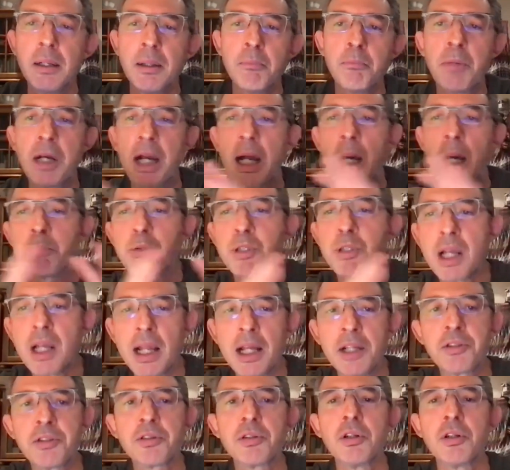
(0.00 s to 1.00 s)
perhaps
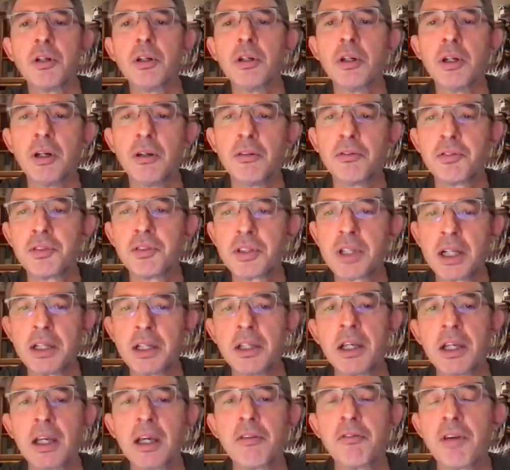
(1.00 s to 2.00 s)
less so of
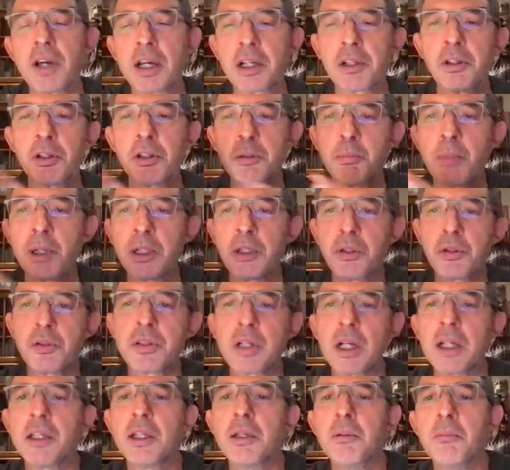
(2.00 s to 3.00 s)
studying effectors, but to
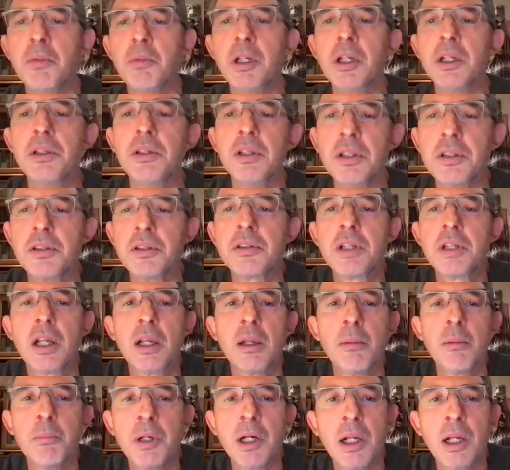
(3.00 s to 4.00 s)
study immunity, it's still
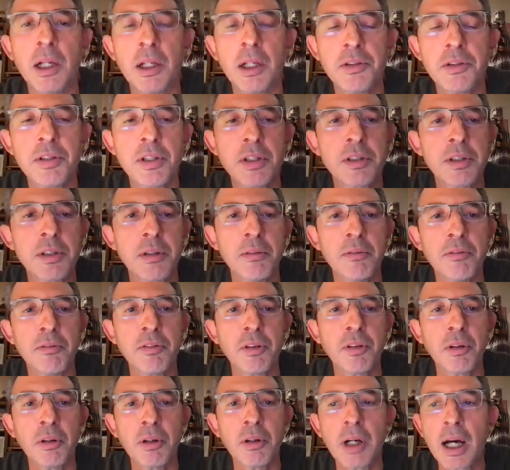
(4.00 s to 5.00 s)
a brilliant system
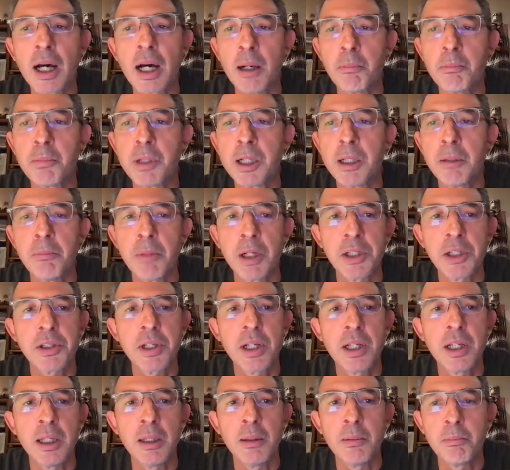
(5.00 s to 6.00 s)
for pretty much
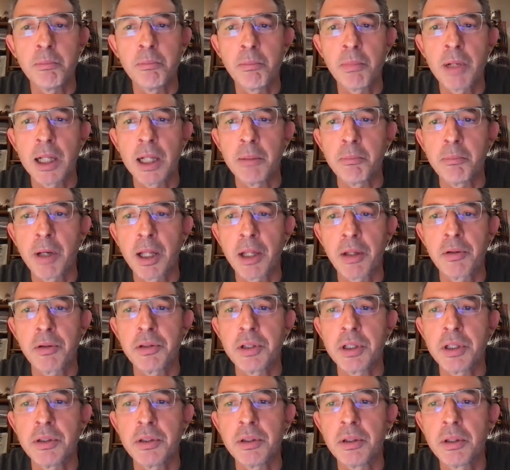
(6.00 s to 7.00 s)
any plant
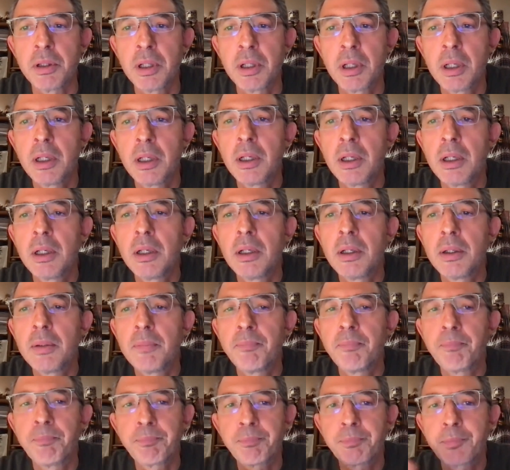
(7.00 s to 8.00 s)
pathogen
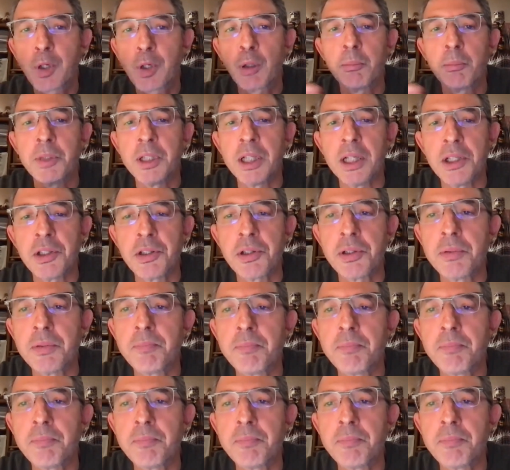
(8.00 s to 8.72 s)
combination.